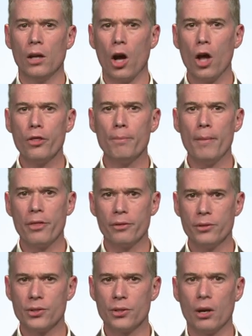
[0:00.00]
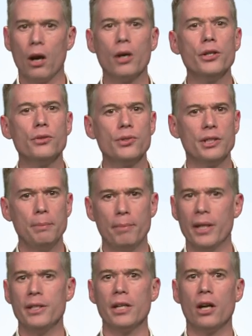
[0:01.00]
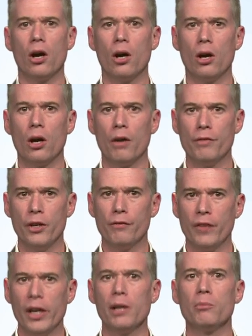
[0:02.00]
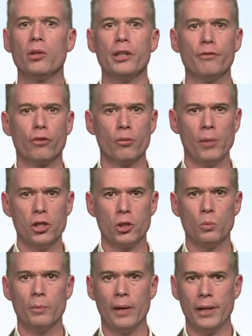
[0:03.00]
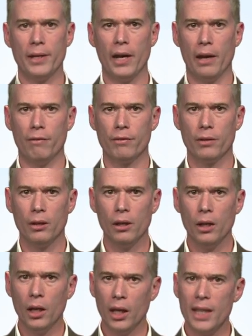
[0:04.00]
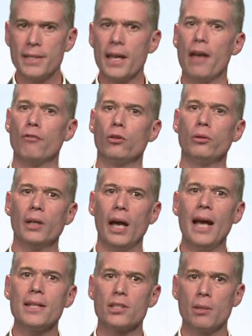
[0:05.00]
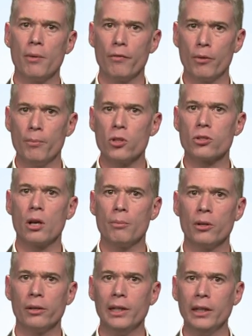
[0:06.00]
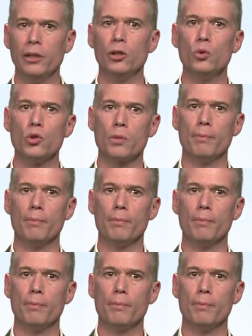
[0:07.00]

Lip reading: Other methods are used depending on the available information we might have. Let's have a look at some of the most commonly used